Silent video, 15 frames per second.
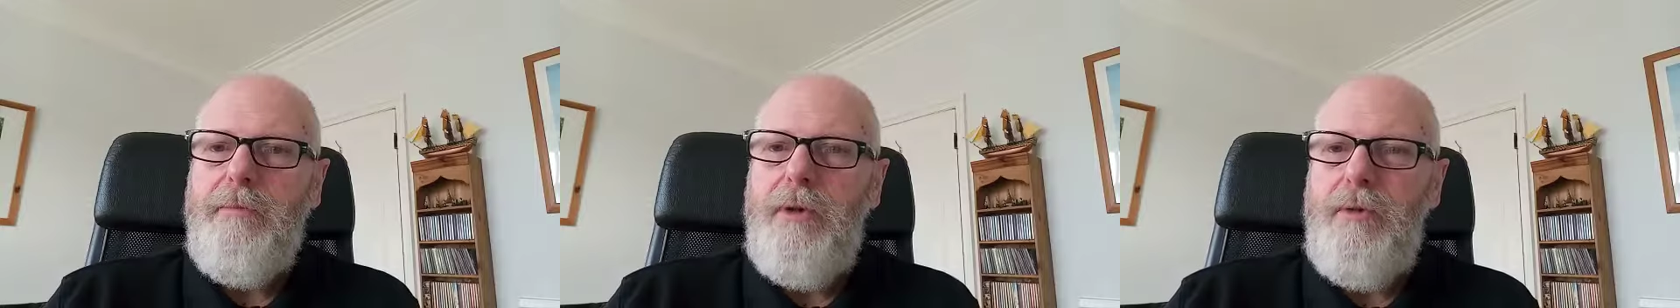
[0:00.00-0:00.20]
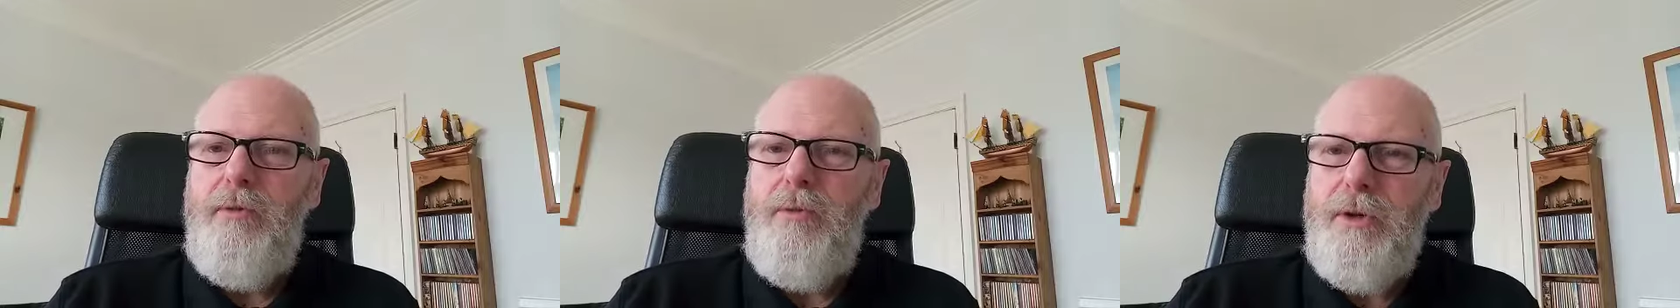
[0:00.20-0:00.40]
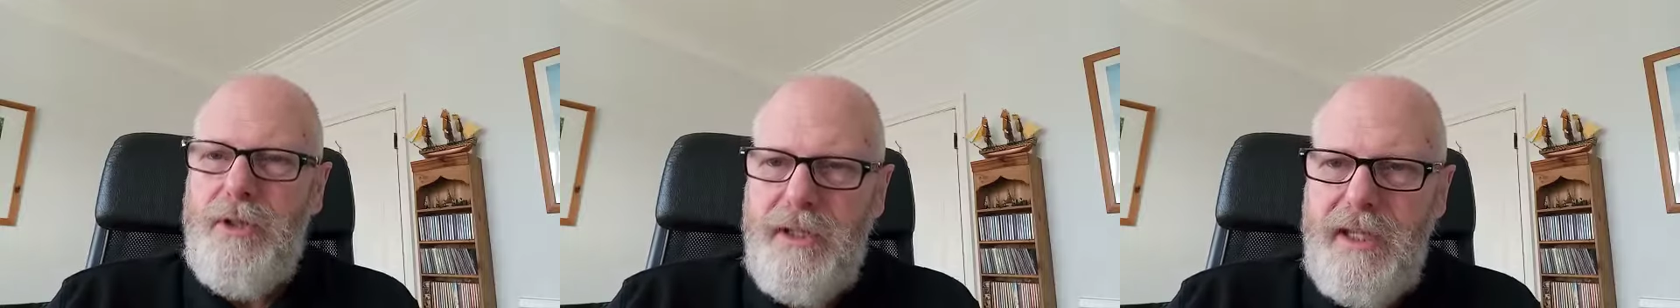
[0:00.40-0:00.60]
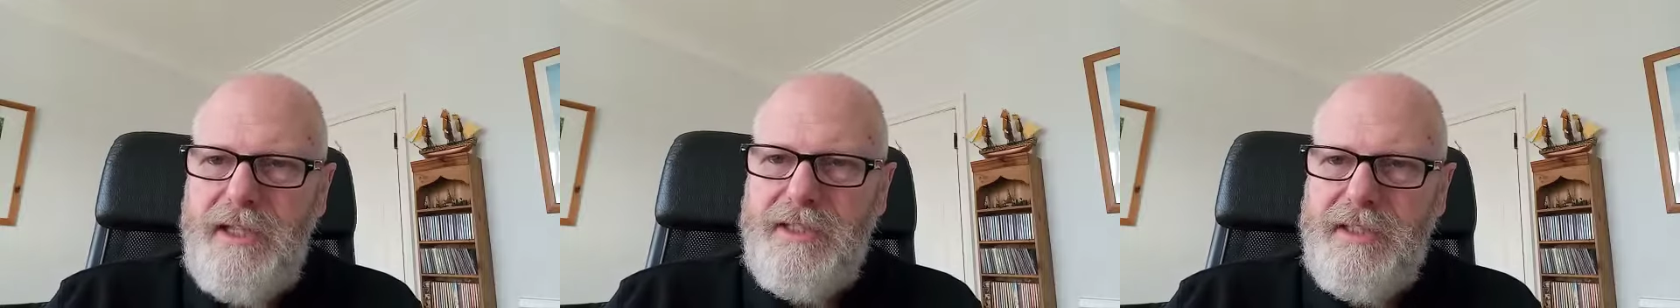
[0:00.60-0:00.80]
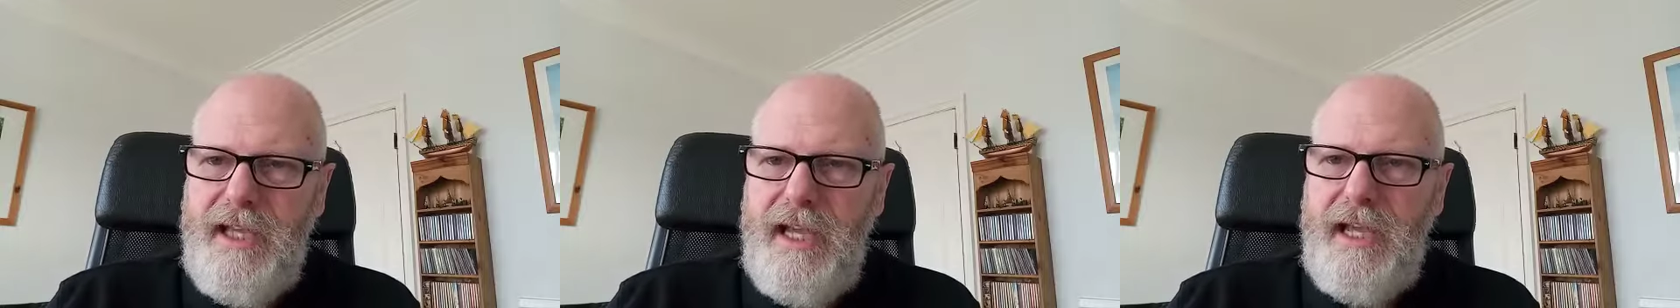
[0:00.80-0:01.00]
but what do they
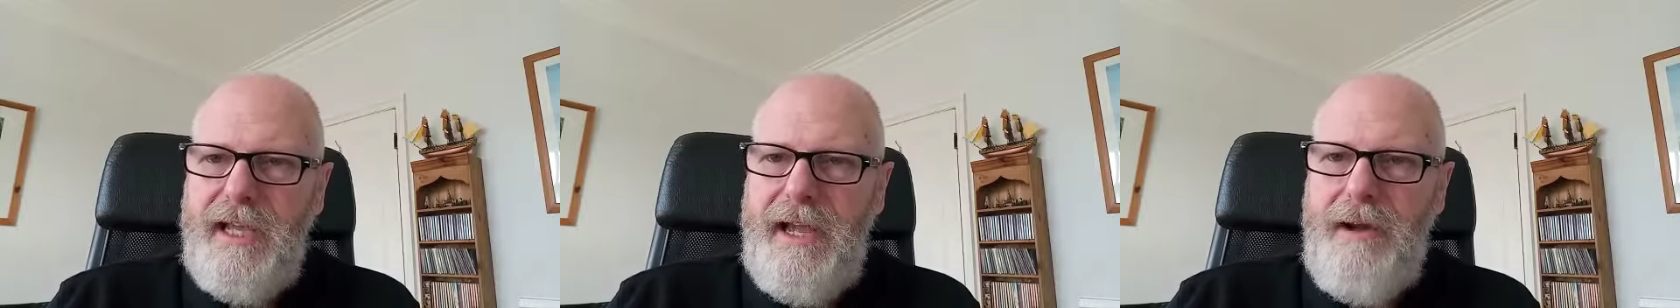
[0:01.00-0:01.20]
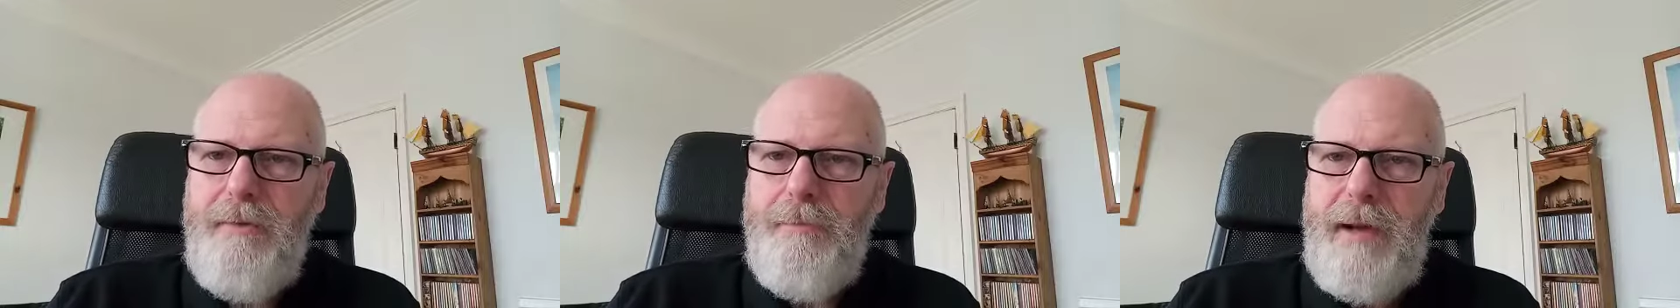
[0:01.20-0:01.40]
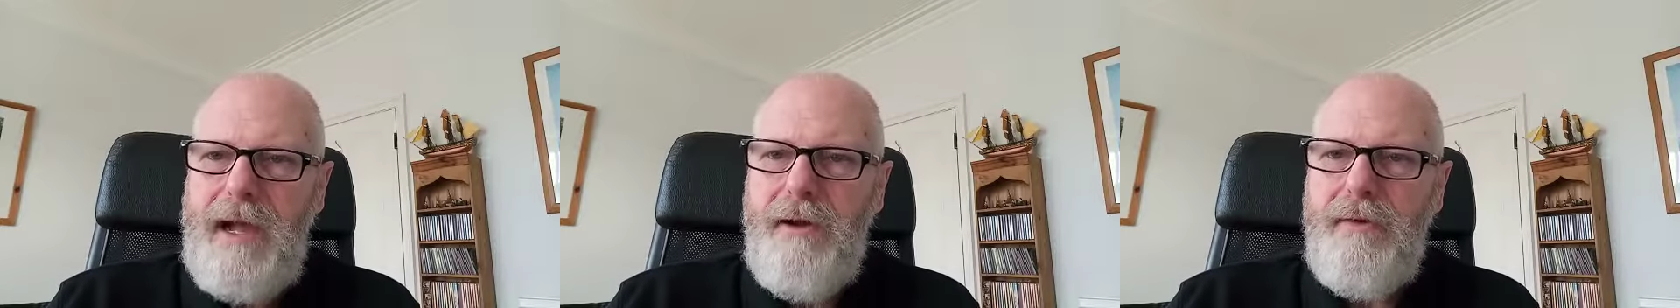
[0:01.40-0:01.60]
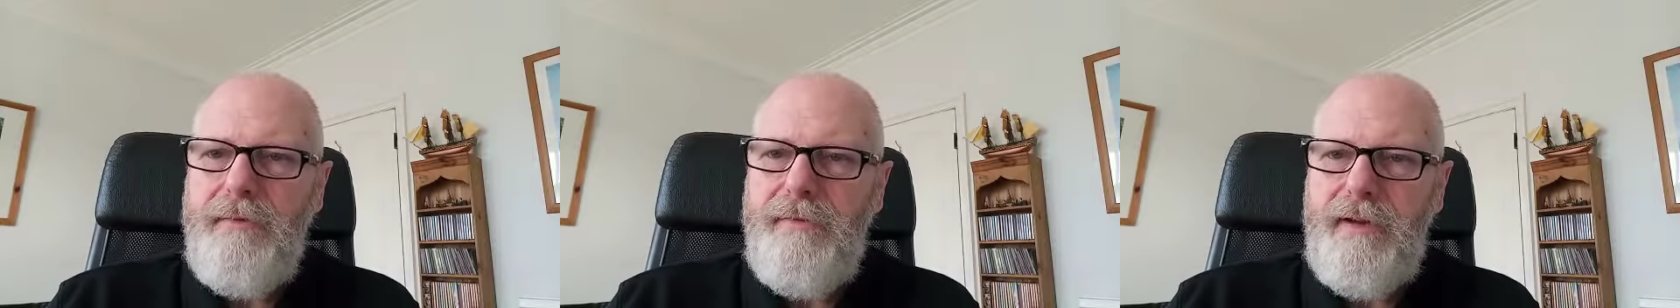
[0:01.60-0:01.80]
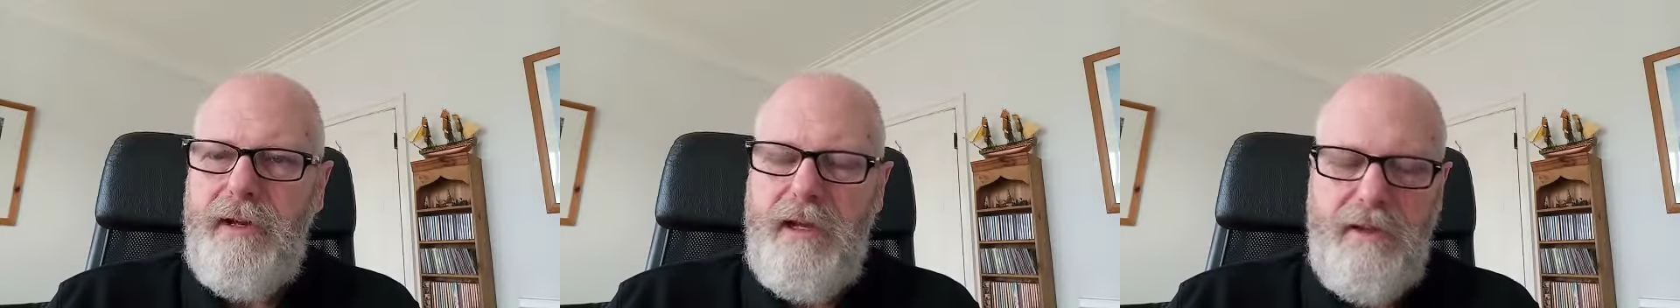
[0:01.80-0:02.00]
say? How
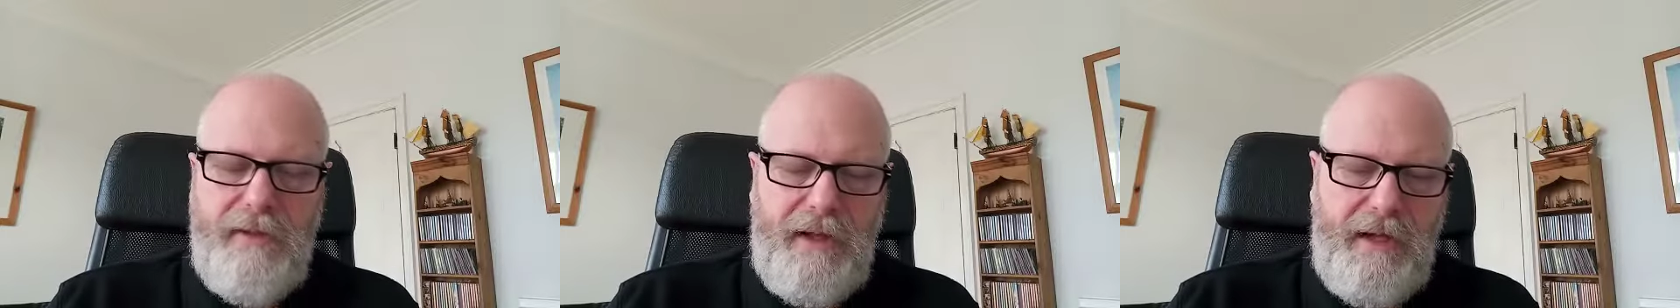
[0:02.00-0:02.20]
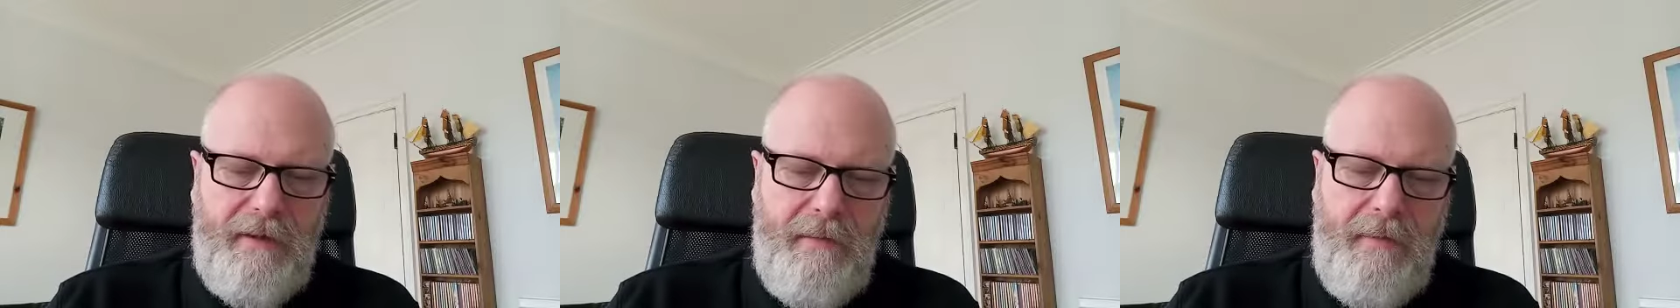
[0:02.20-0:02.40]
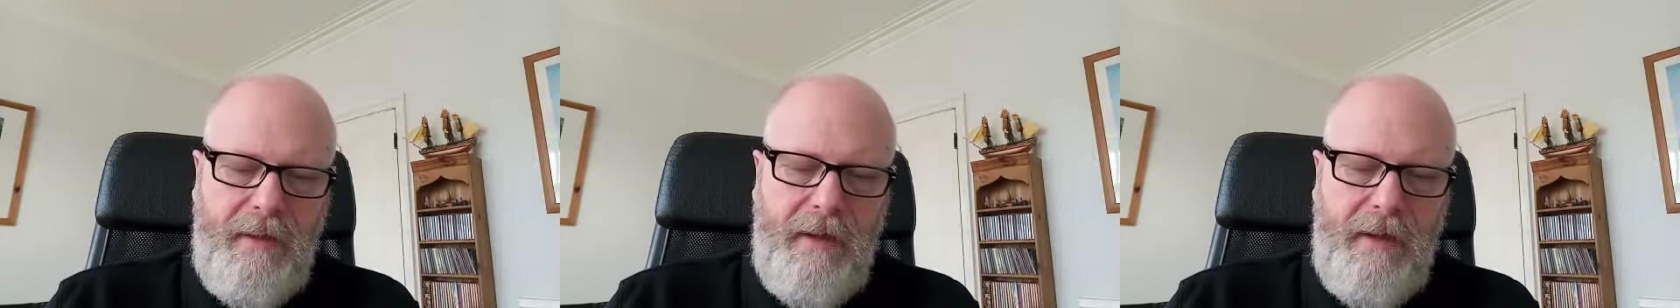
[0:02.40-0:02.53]
powerful are they?